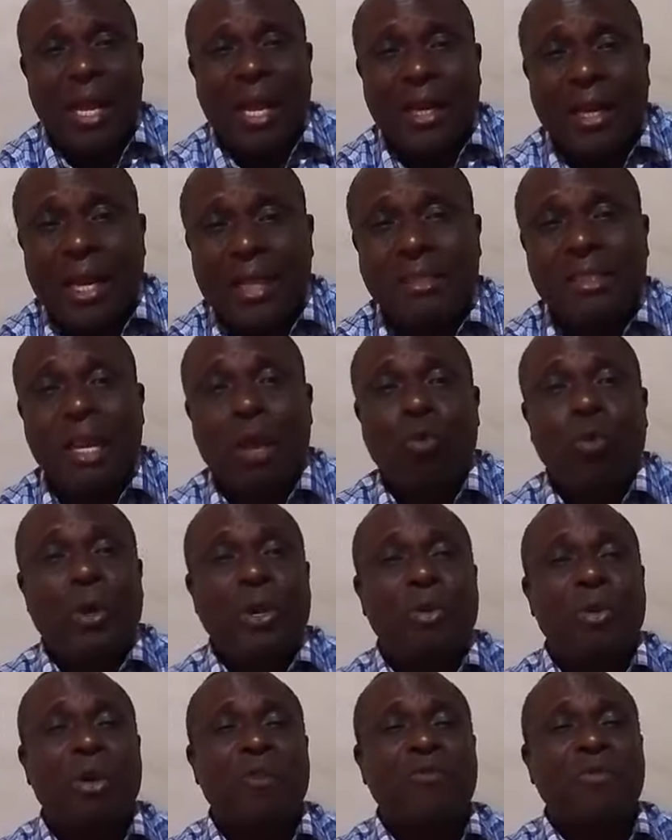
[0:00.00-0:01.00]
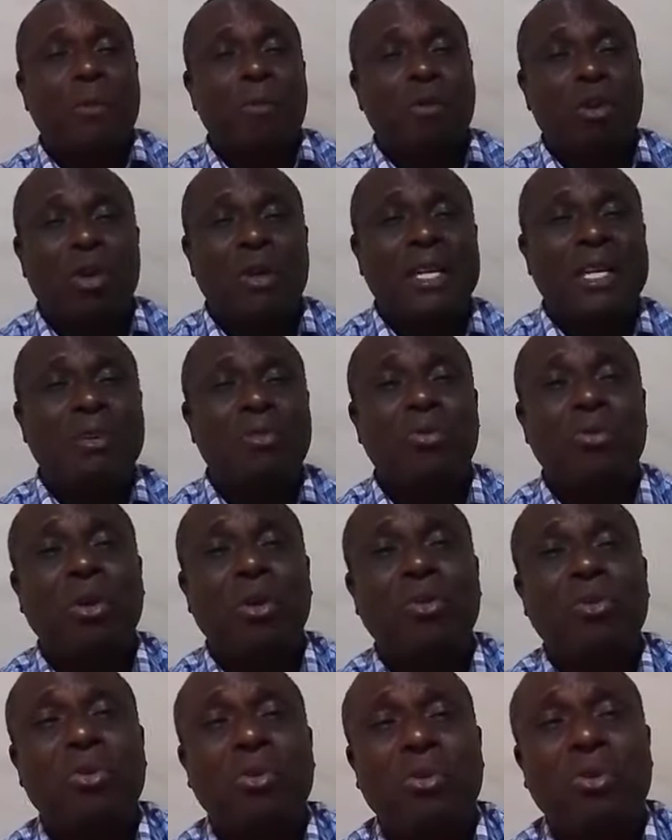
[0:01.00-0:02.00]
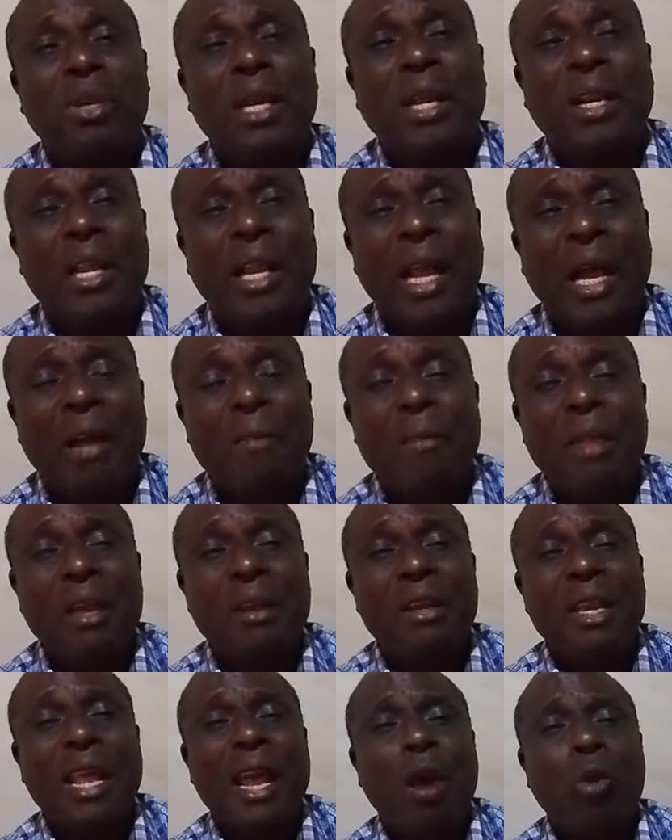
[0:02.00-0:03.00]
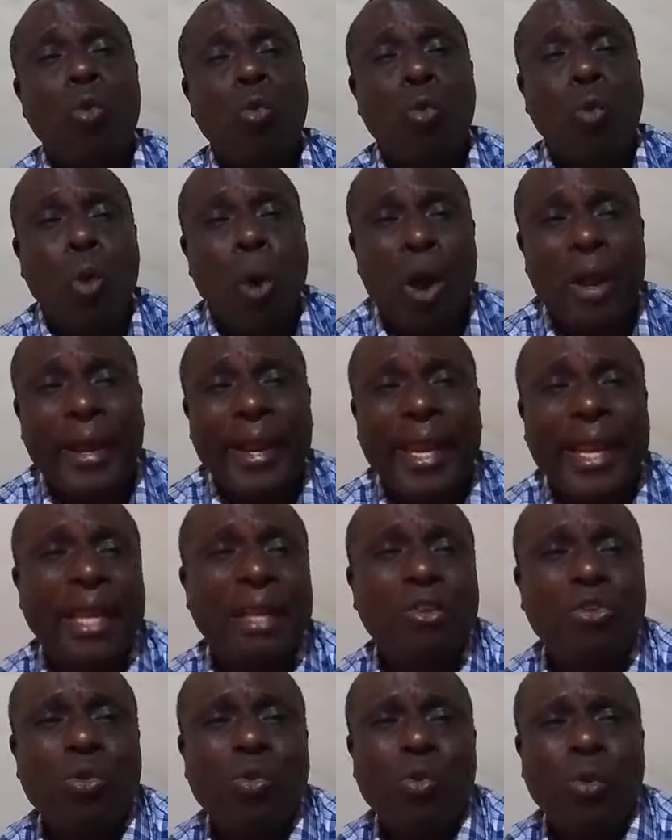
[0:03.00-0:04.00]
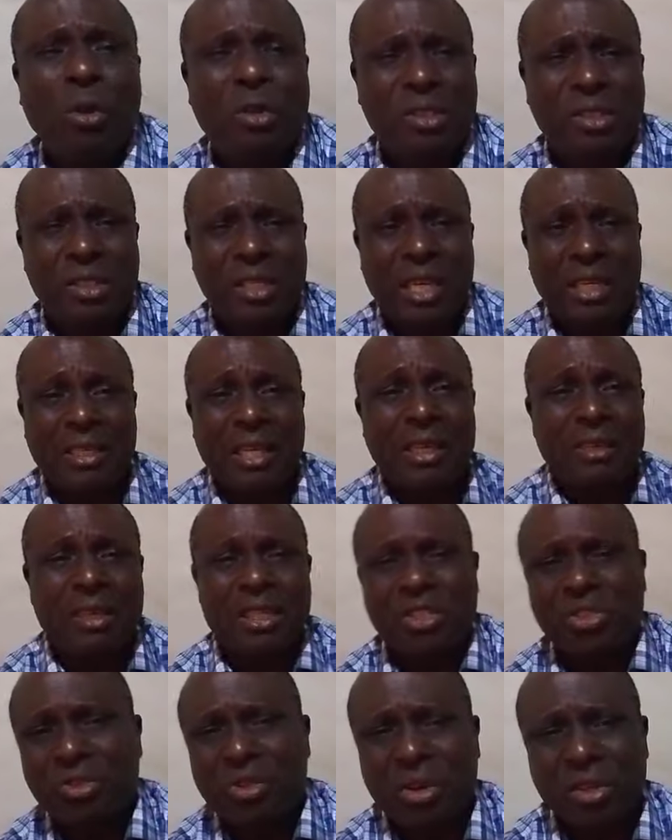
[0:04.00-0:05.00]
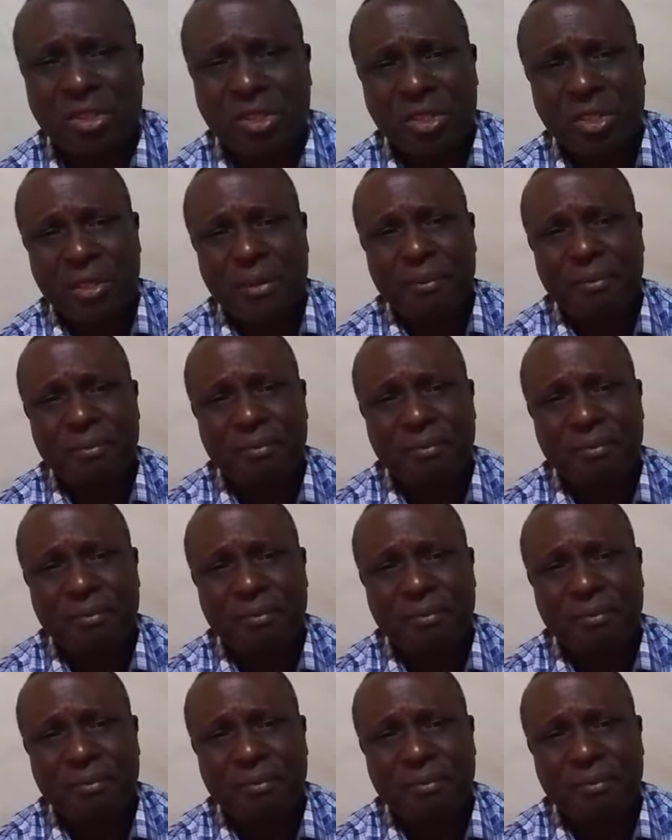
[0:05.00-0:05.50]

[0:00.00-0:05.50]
And as they're withdrawing from God, they do not know that they are walking towards death and destruction.